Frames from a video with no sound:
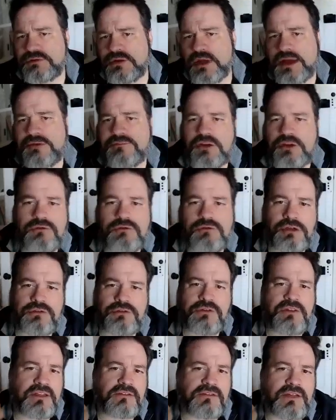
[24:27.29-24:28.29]
Have you
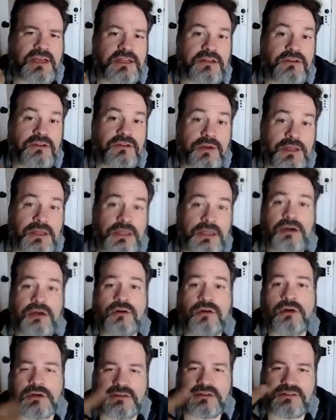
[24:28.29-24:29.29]
used things like Trello
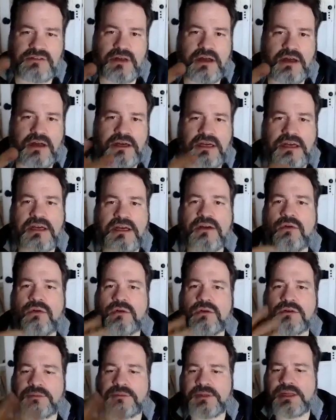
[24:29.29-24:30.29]
or Asana
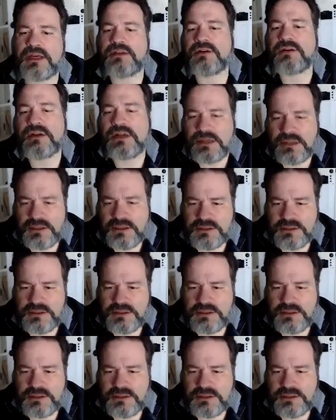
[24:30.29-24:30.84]
or some of the other?